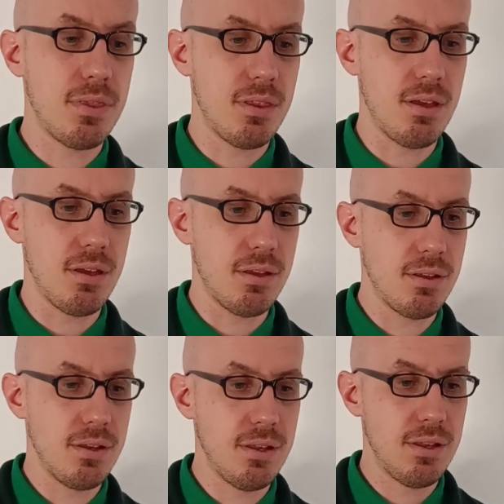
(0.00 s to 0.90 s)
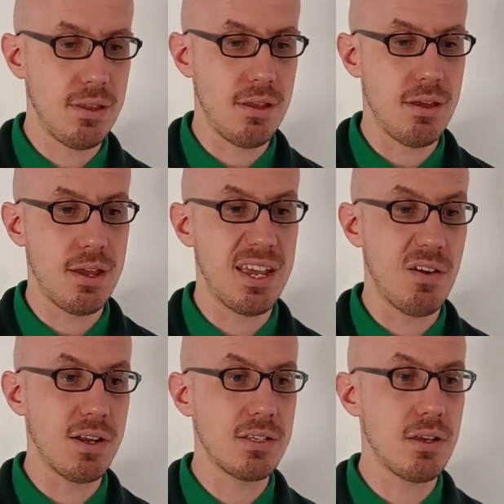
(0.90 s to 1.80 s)
the
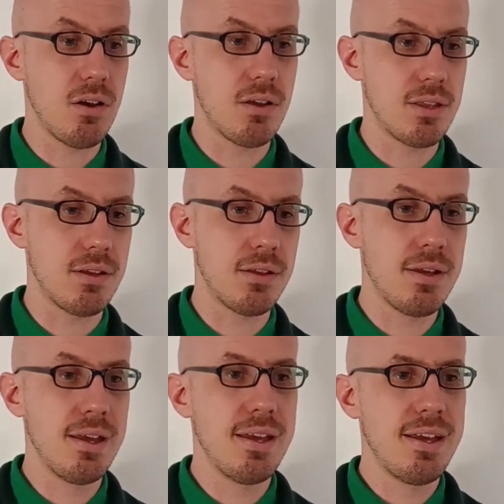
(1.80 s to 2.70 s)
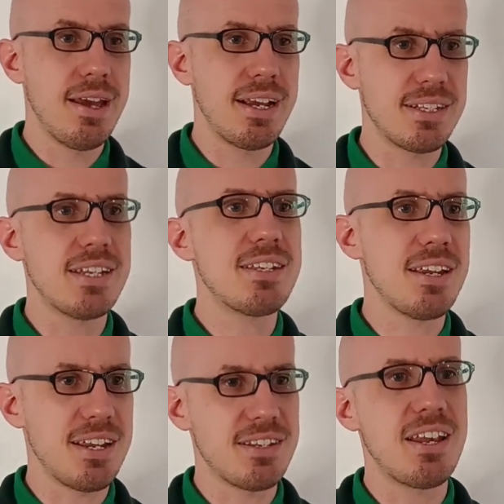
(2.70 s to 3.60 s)
EICR, the
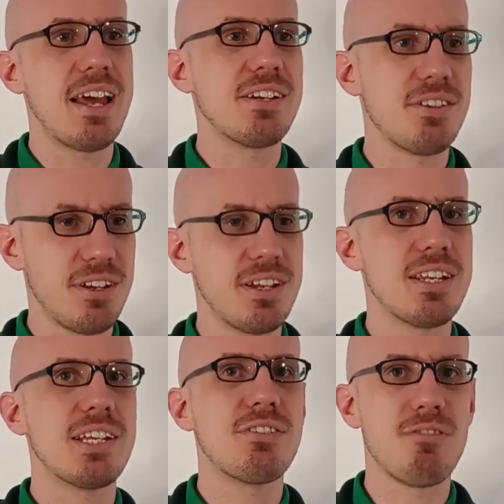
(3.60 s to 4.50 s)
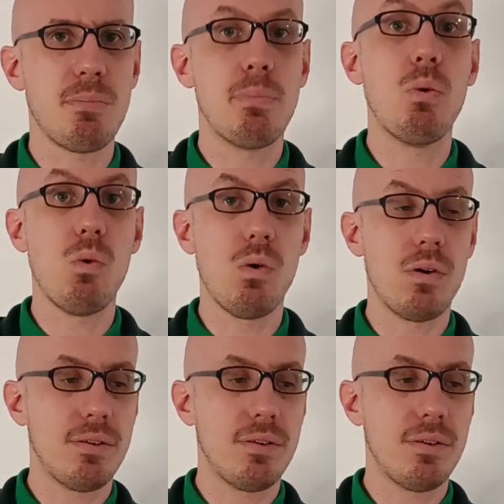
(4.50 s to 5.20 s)
existing installation condition report.